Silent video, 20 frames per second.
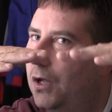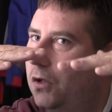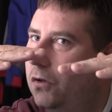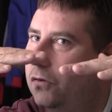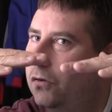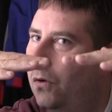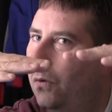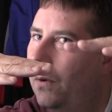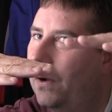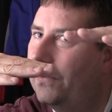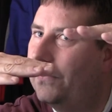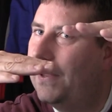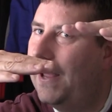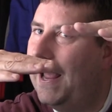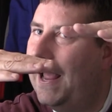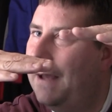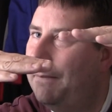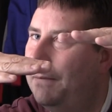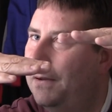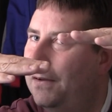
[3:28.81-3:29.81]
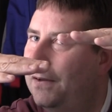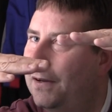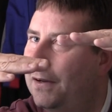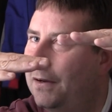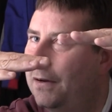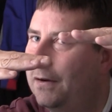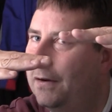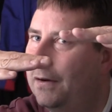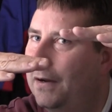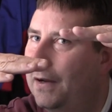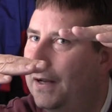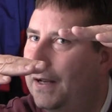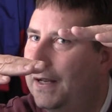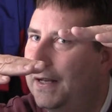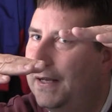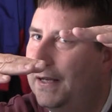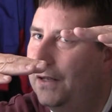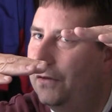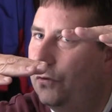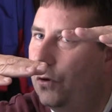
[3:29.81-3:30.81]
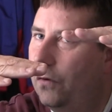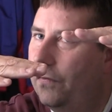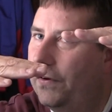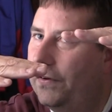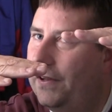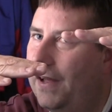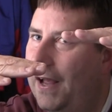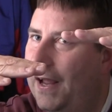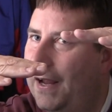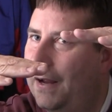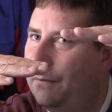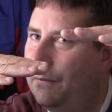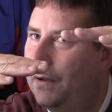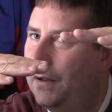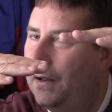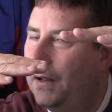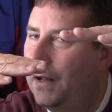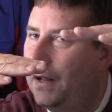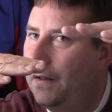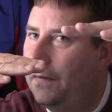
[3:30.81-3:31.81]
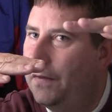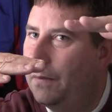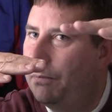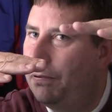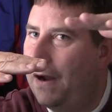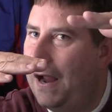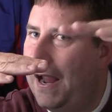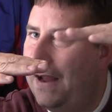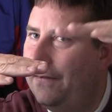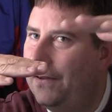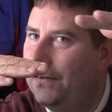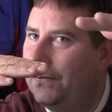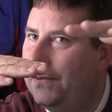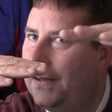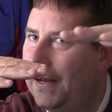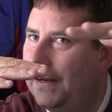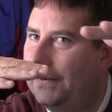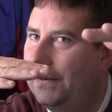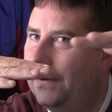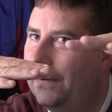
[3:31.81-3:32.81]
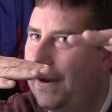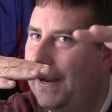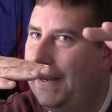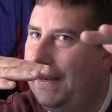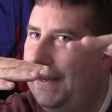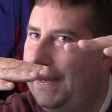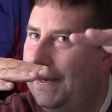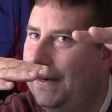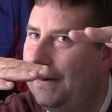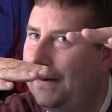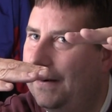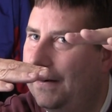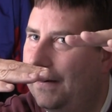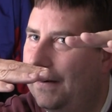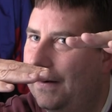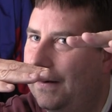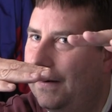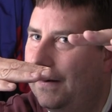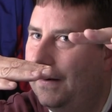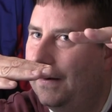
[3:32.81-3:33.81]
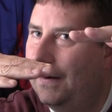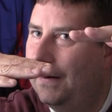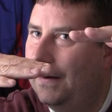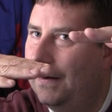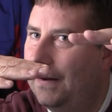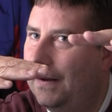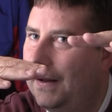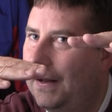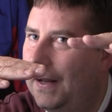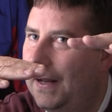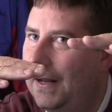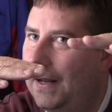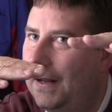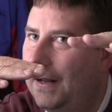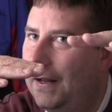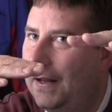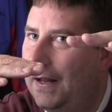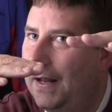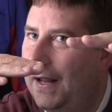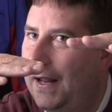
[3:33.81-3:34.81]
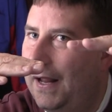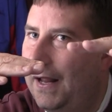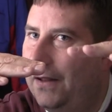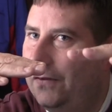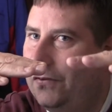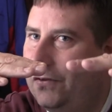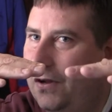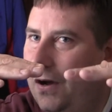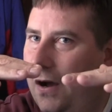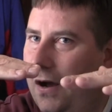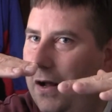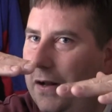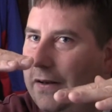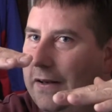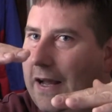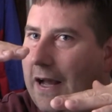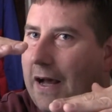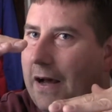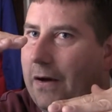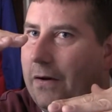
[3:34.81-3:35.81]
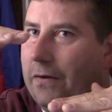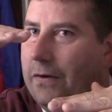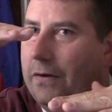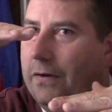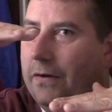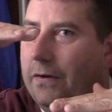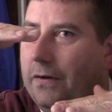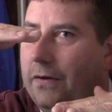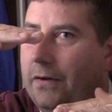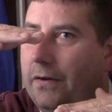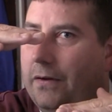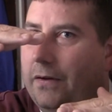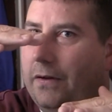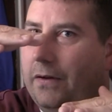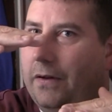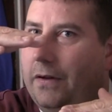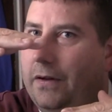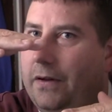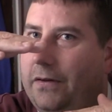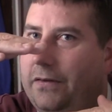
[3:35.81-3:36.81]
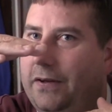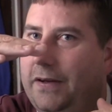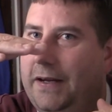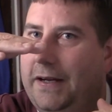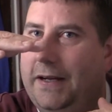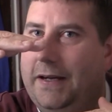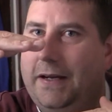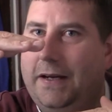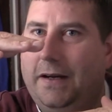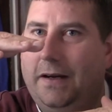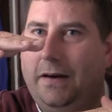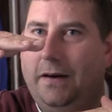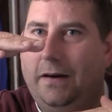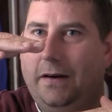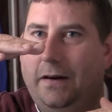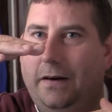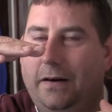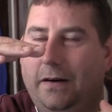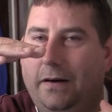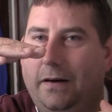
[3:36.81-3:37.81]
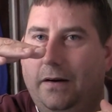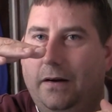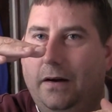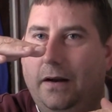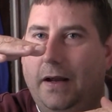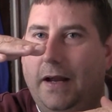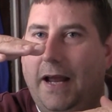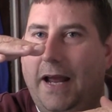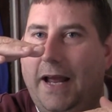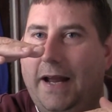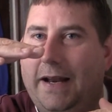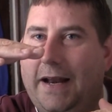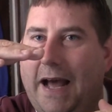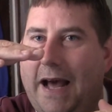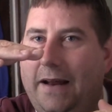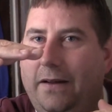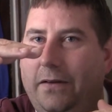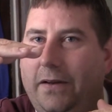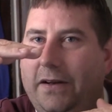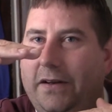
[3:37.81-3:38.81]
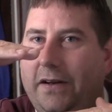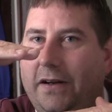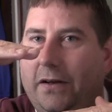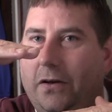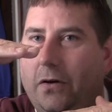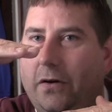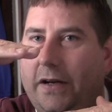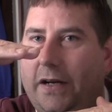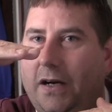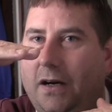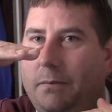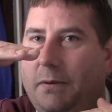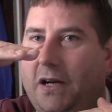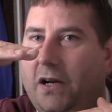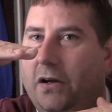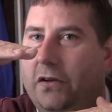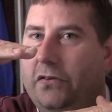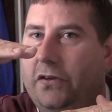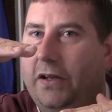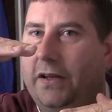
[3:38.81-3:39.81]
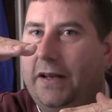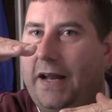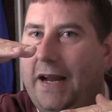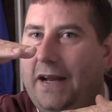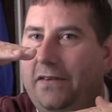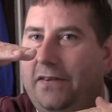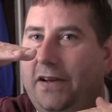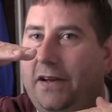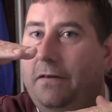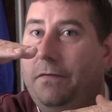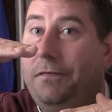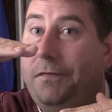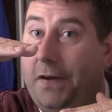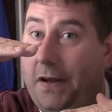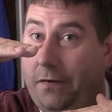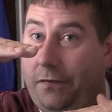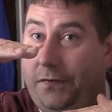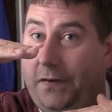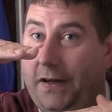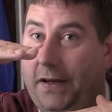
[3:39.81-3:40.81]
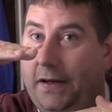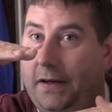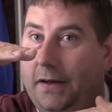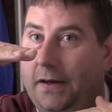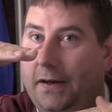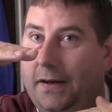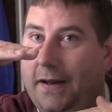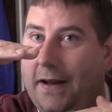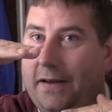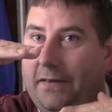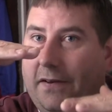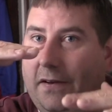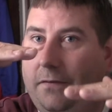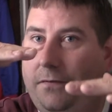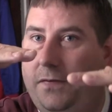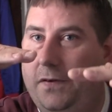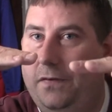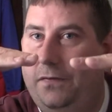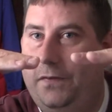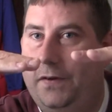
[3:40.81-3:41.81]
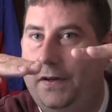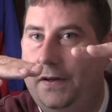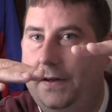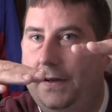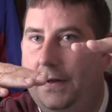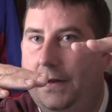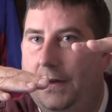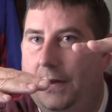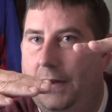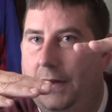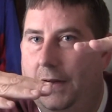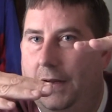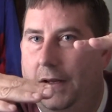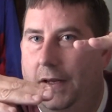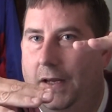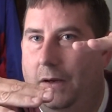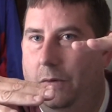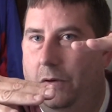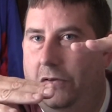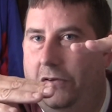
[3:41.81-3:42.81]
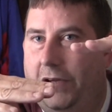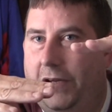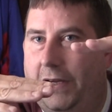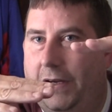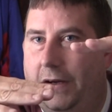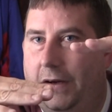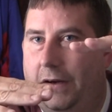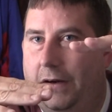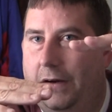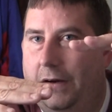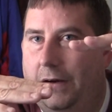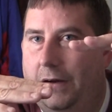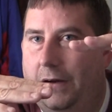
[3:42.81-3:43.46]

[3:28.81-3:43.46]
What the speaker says: So what's happened here is, over time, the private sector right here has gone down to here. And not only did it go to here, because in 1950, it was here.